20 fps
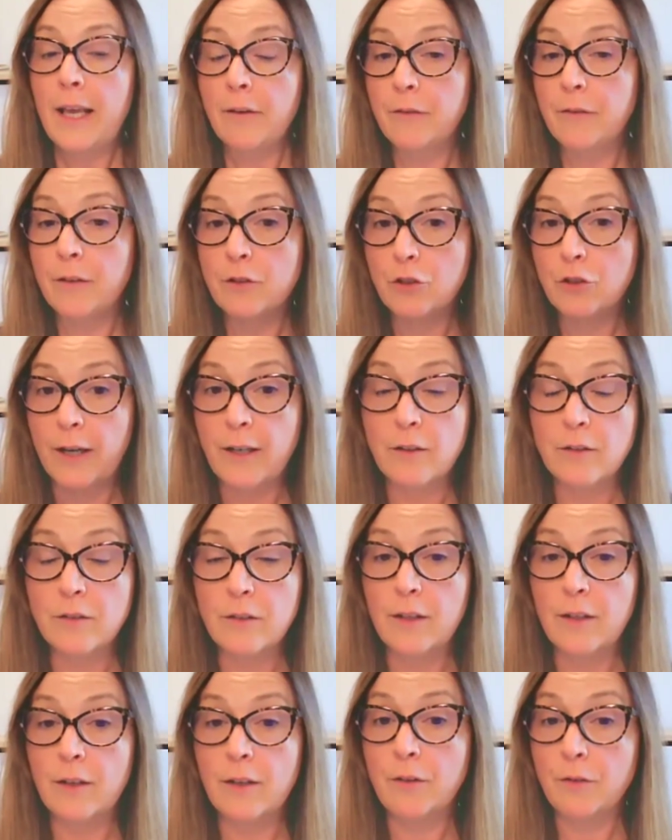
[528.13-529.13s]
If
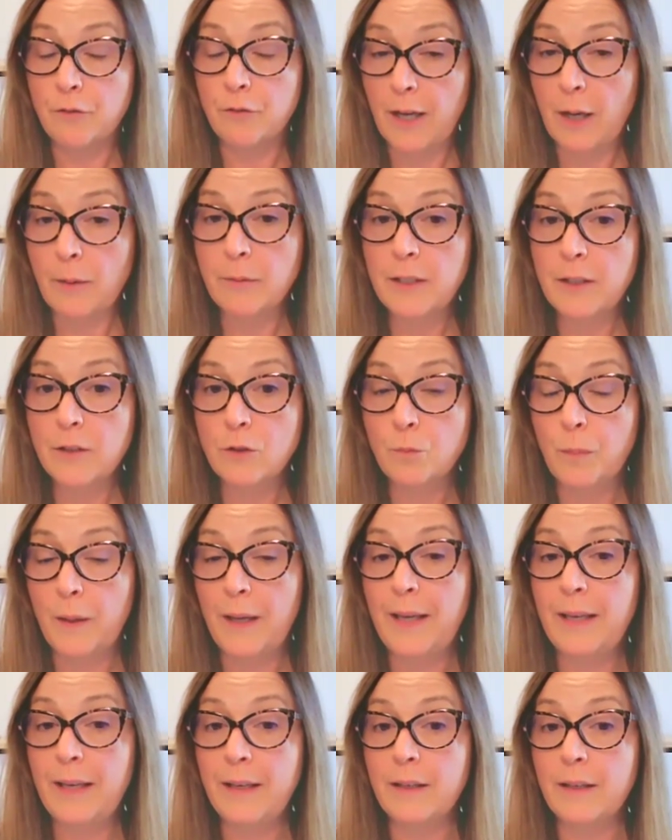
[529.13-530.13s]
the family is
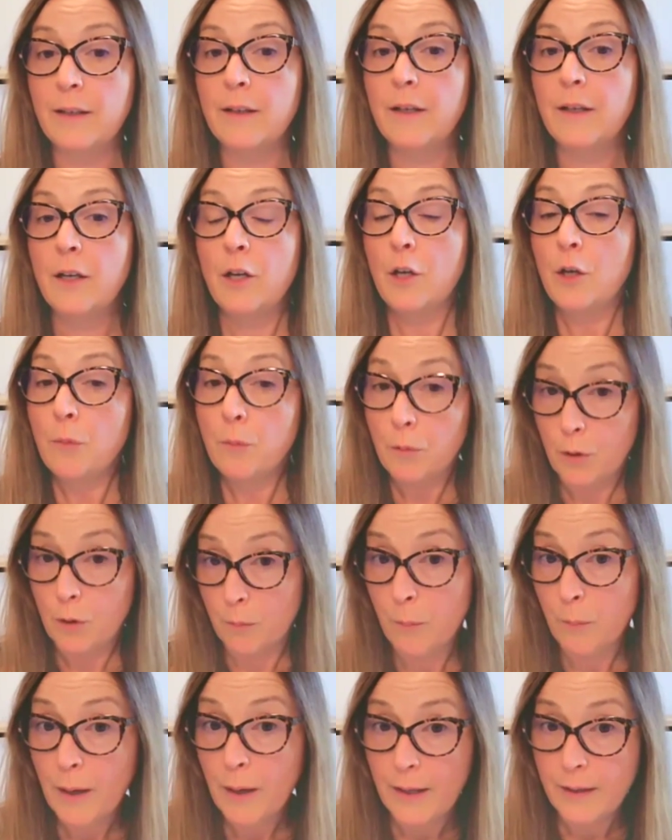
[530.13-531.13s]
paying
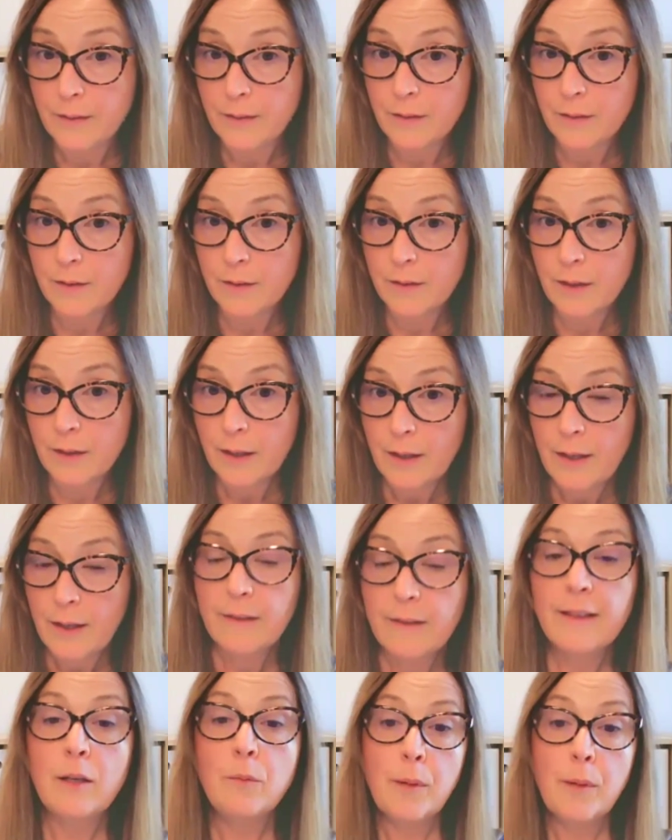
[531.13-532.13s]
per month,
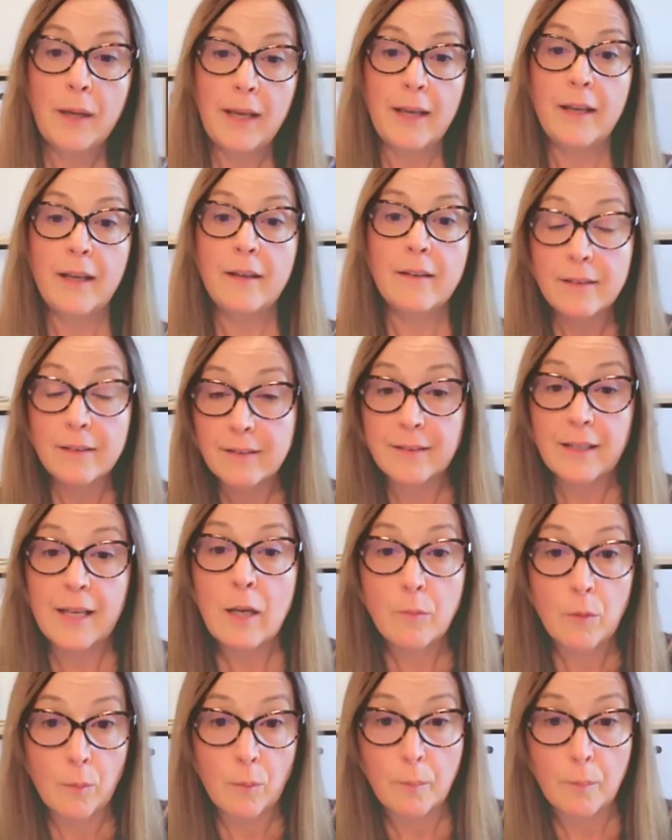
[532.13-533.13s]
they pay the
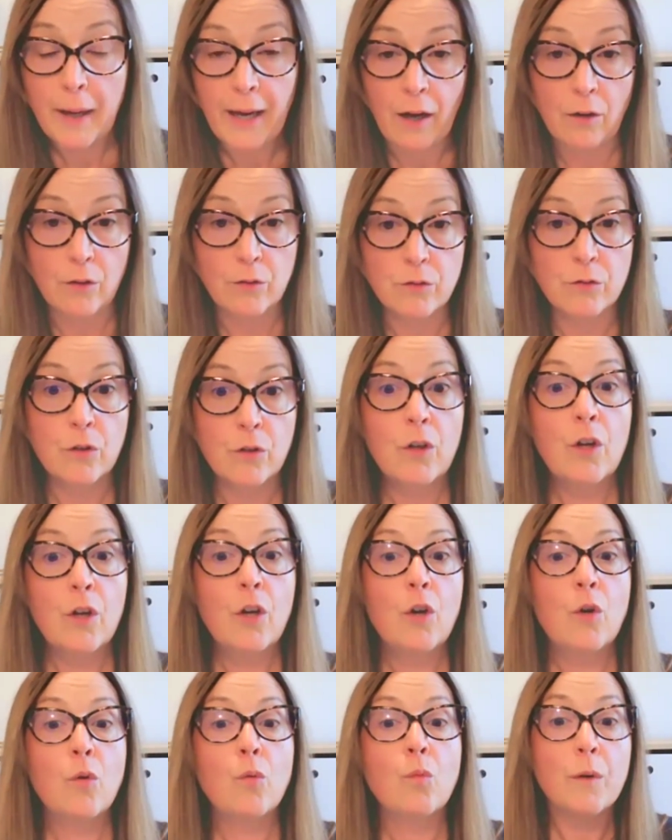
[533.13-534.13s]
same amount
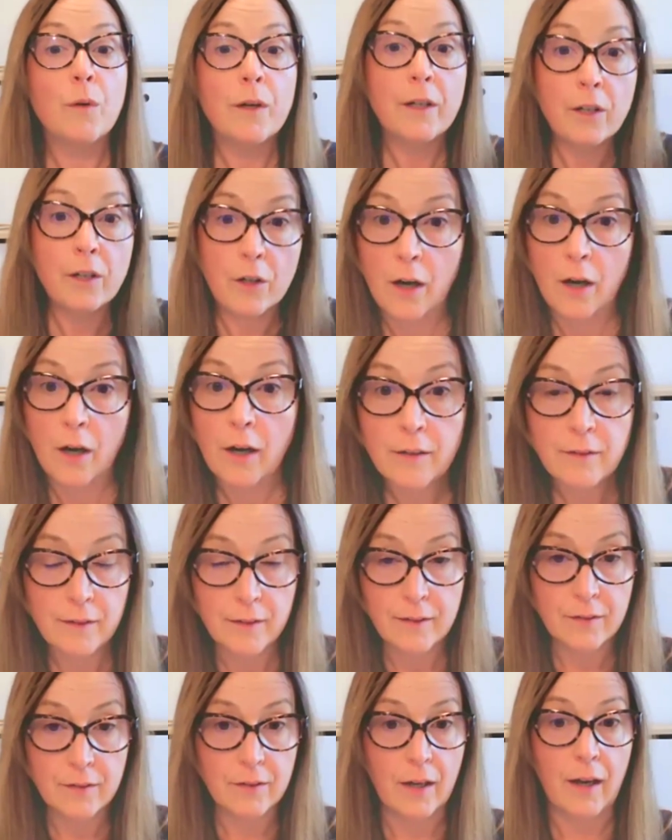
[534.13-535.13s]

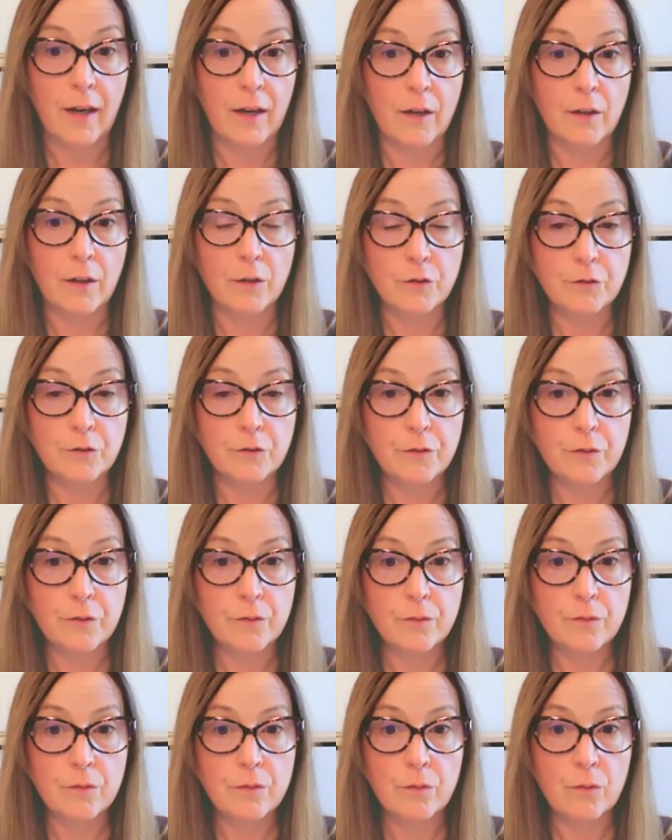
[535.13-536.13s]
regardless of
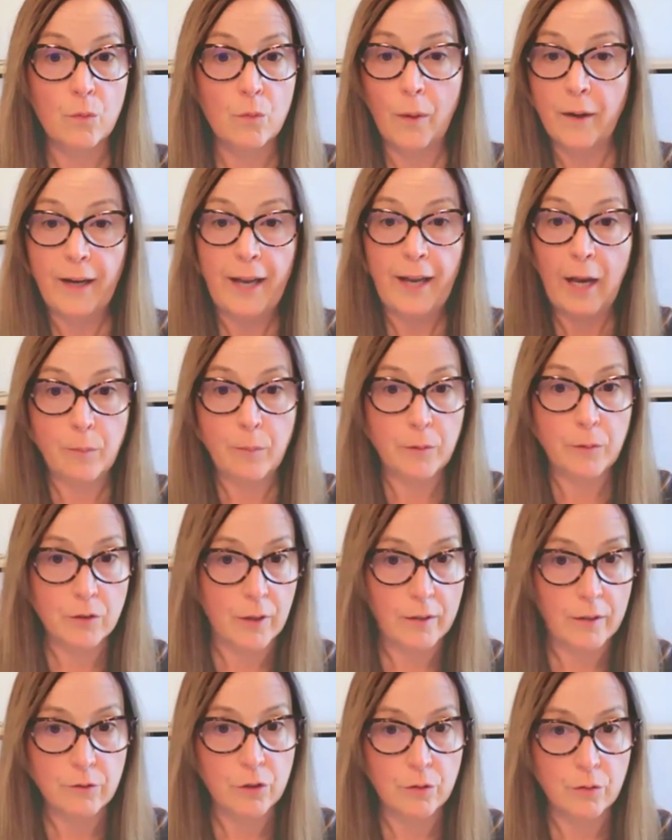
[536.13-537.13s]
what
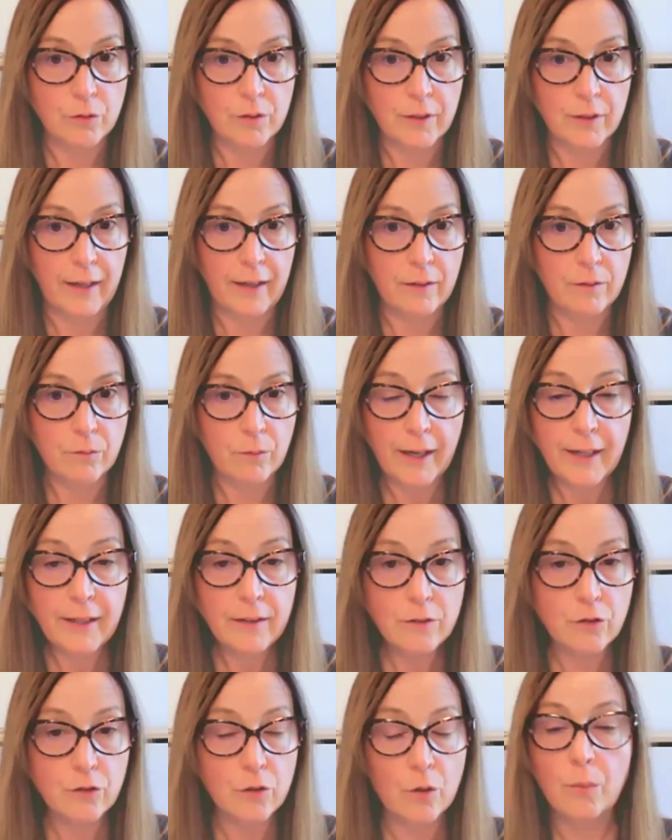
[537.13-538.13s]
happens on Tuesday,
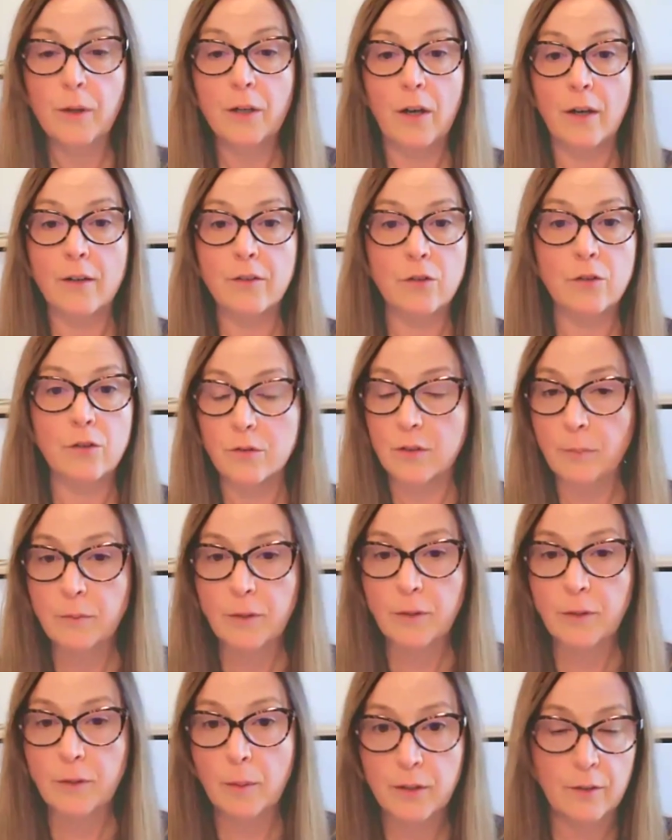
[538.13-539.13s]
right? So
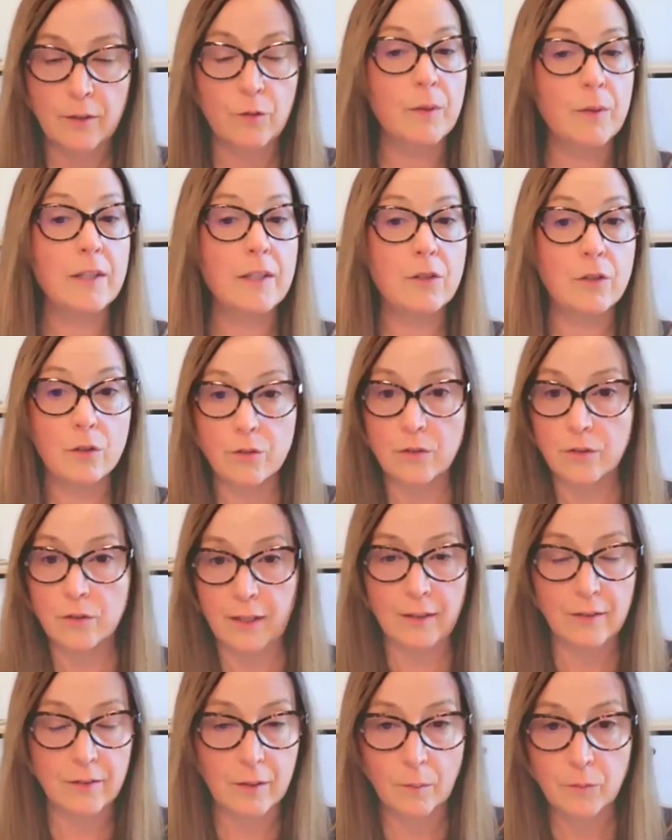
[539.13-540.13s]
sometimes they get 3
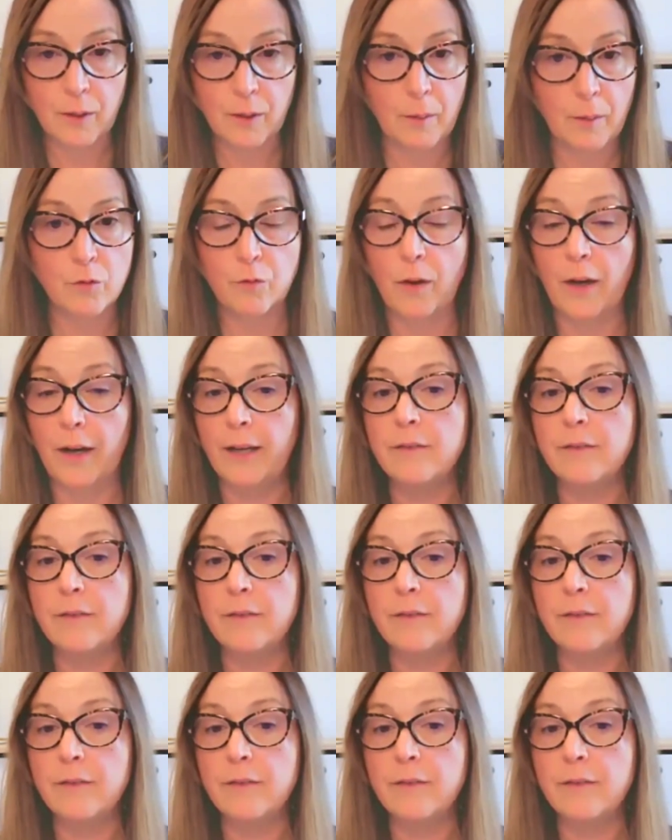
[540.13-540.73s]
Tuesdays, sometimes